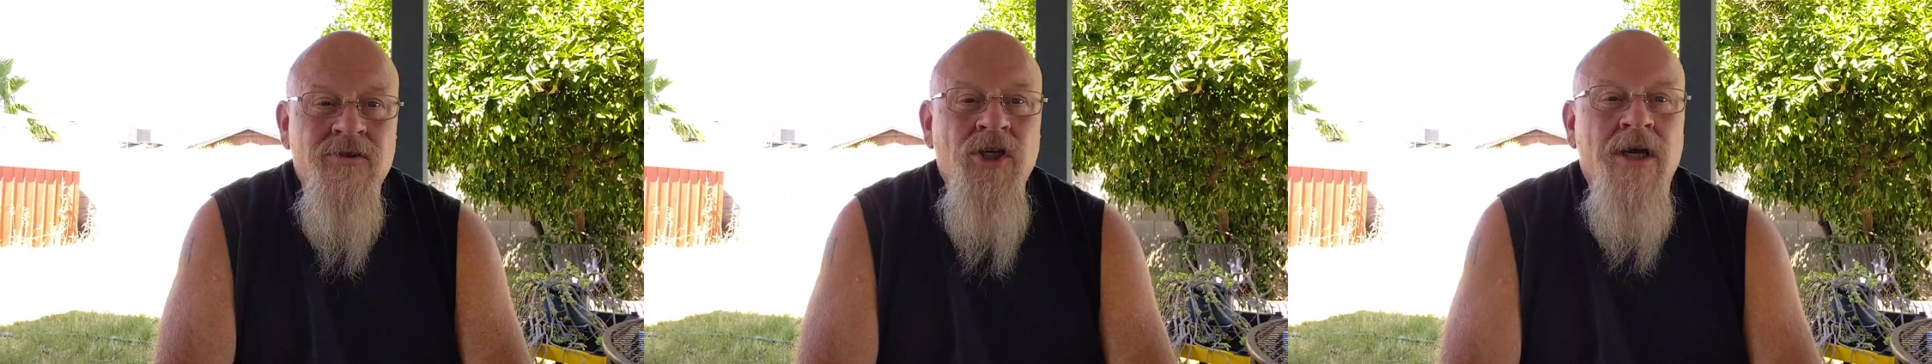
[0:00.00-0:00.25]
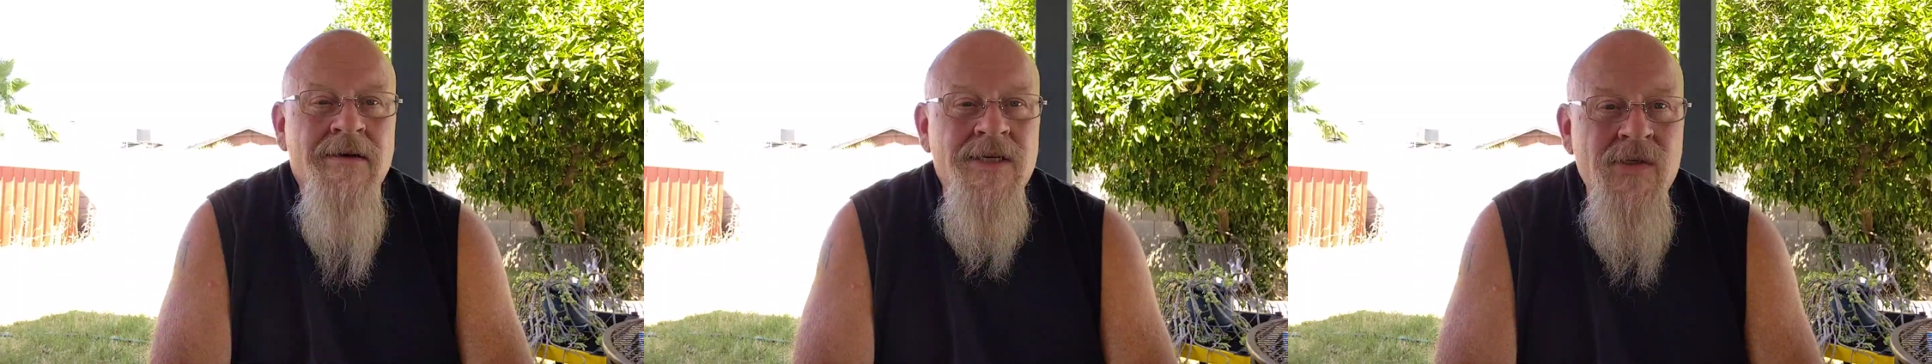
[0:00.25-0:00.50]

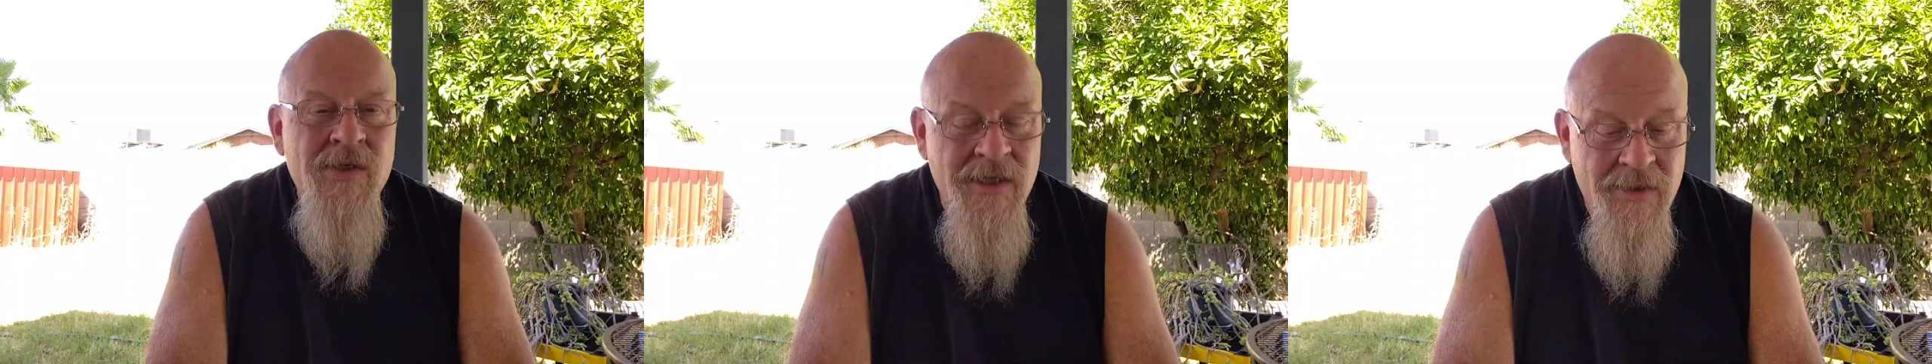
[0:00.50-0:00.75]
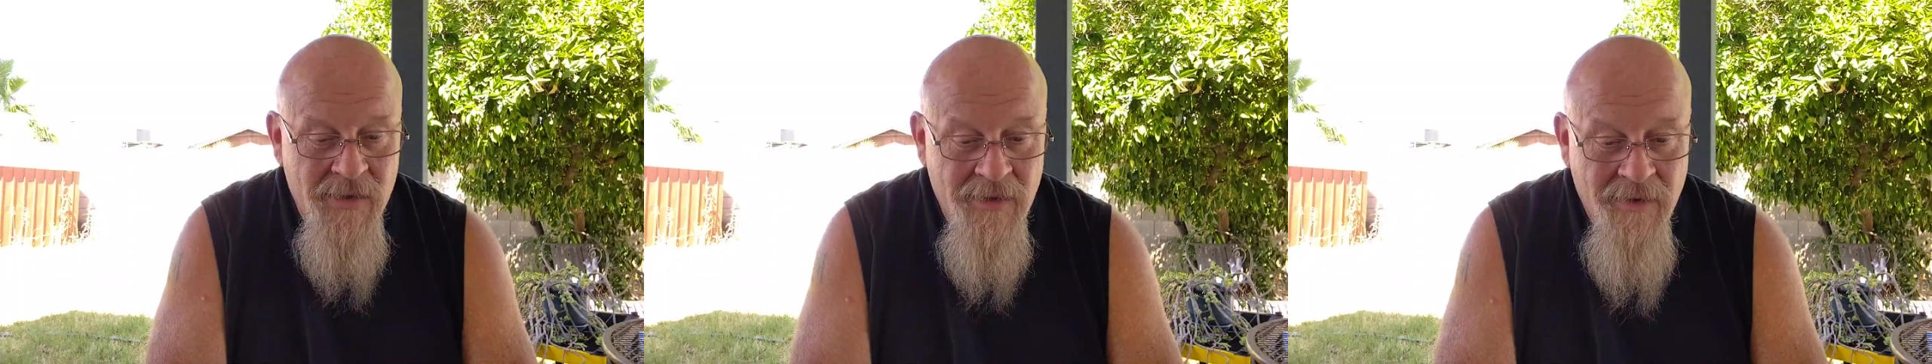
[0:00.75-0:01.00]
cherry
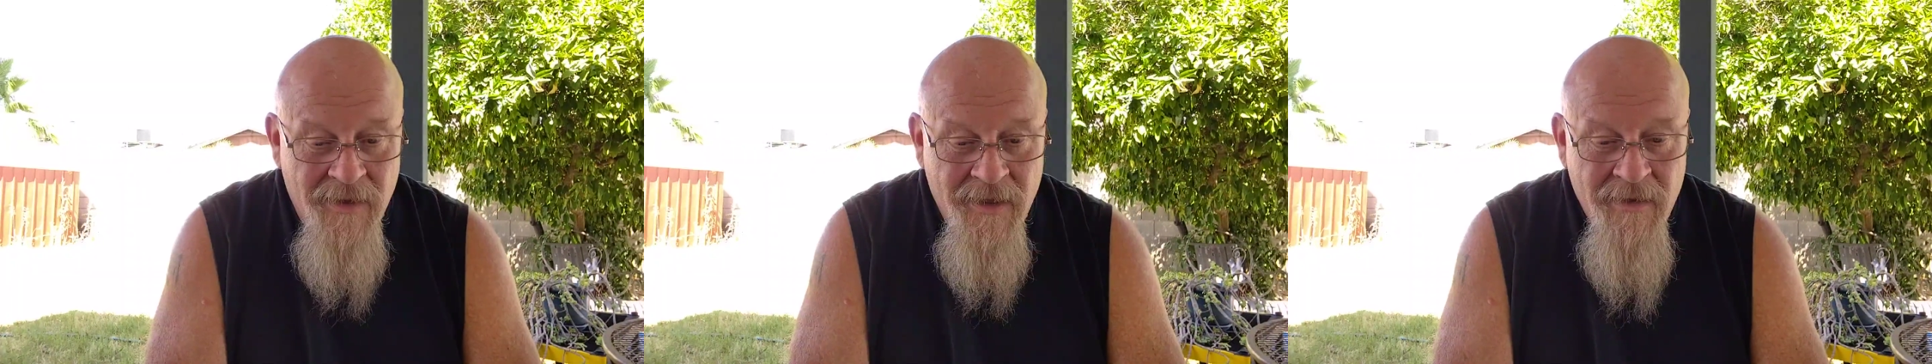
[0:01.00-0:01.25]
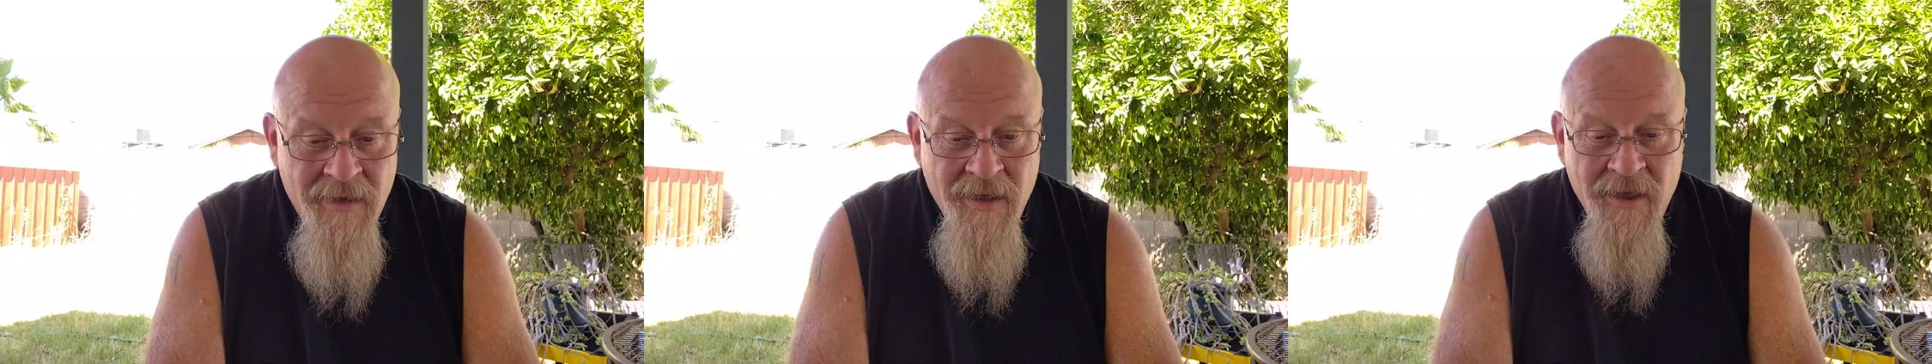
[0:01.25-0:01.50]

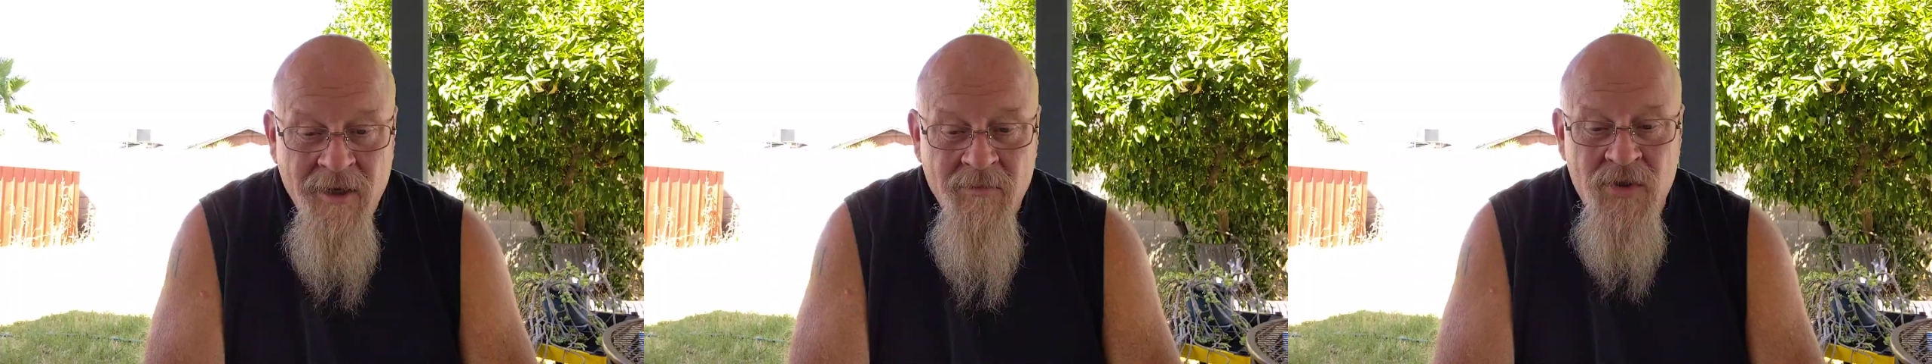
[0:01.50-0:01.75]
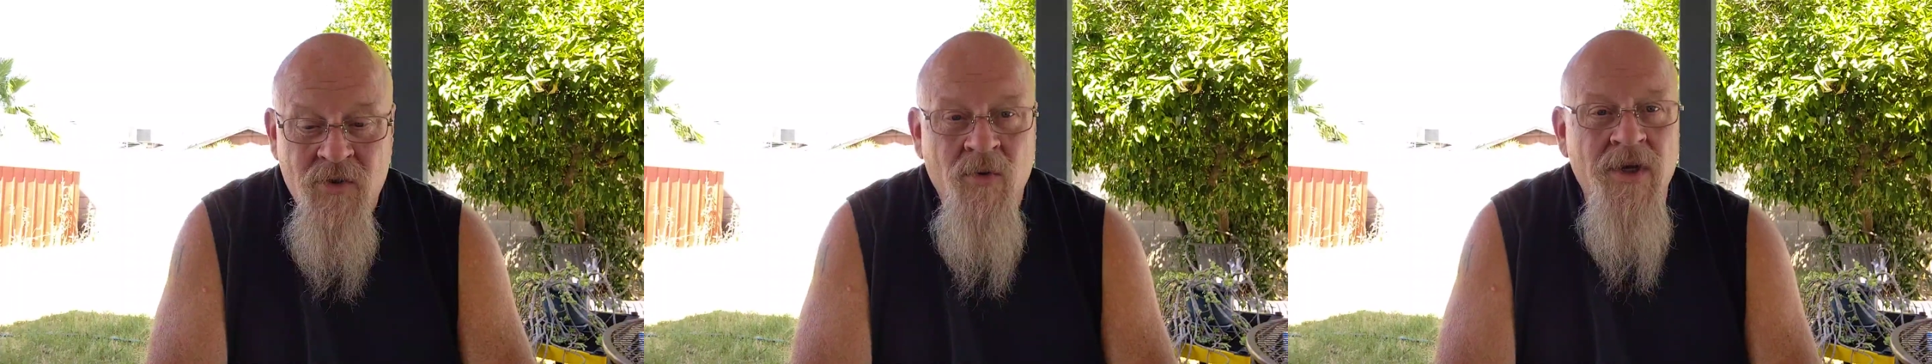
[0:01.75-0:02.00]
season, in
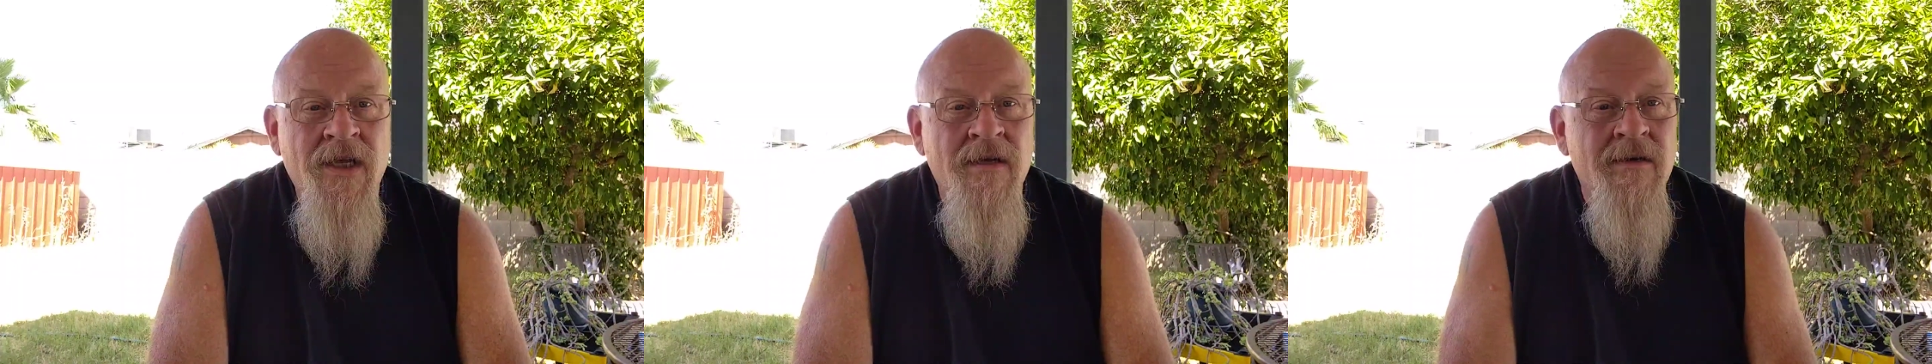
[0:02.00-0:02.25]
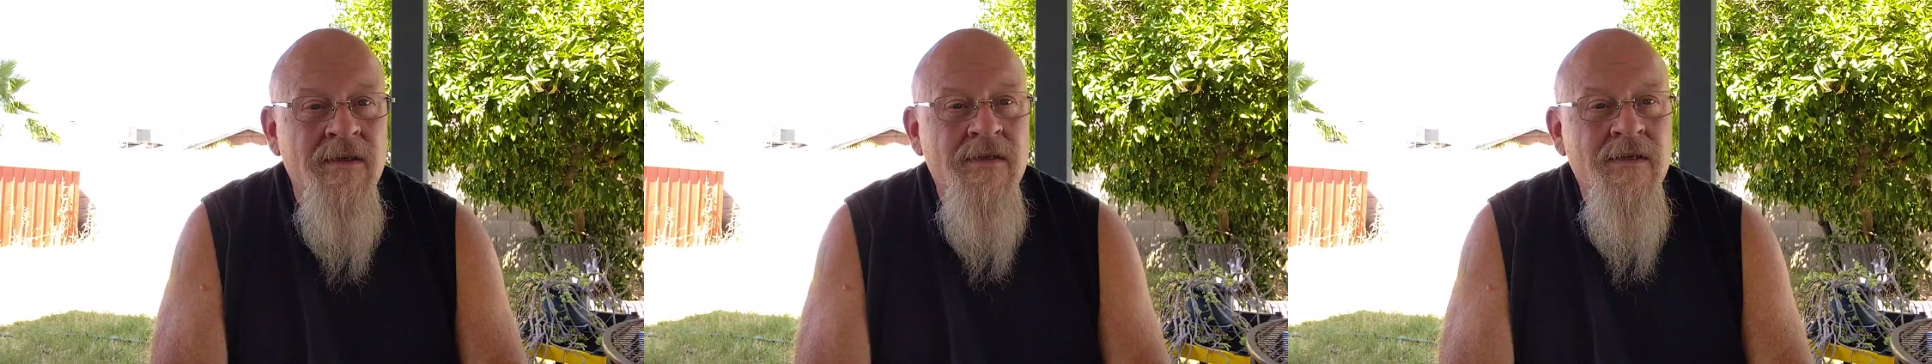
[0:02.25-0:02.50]

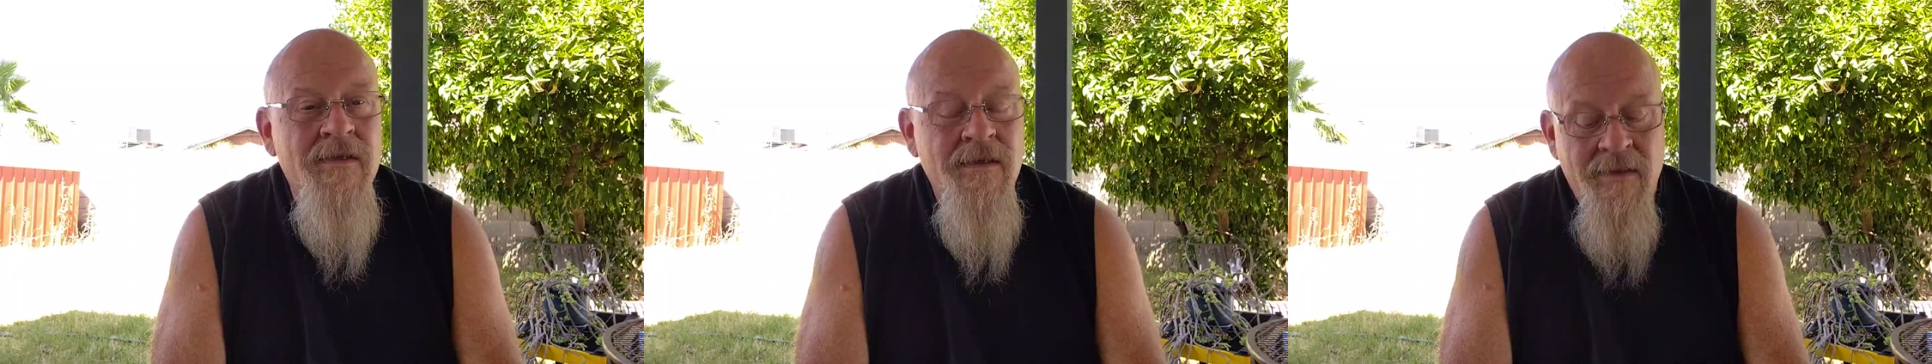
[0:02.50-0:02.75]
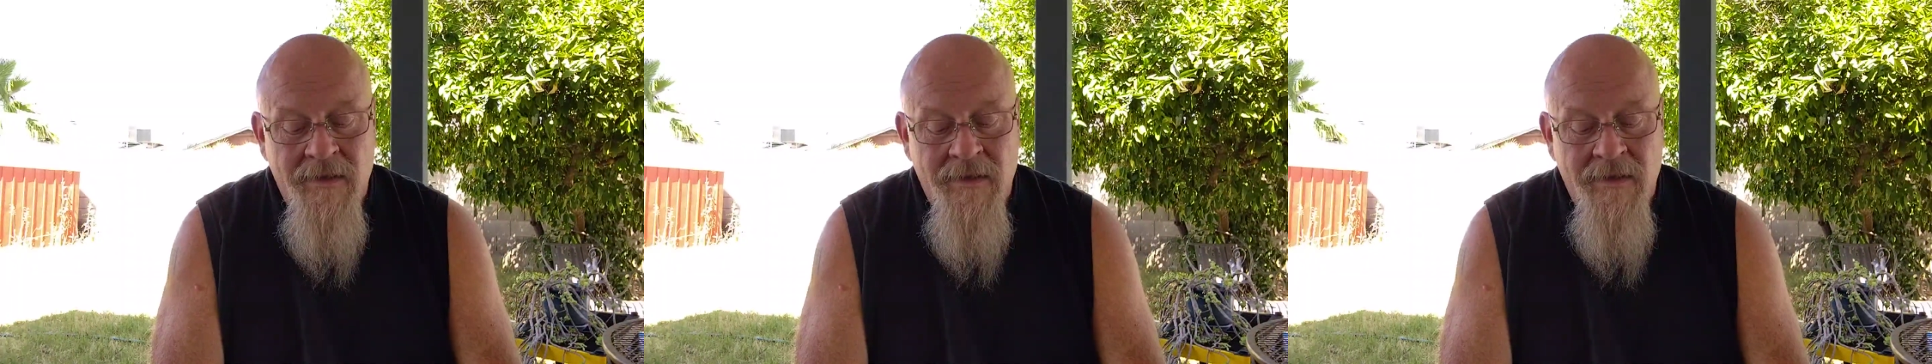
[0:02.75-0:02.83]
between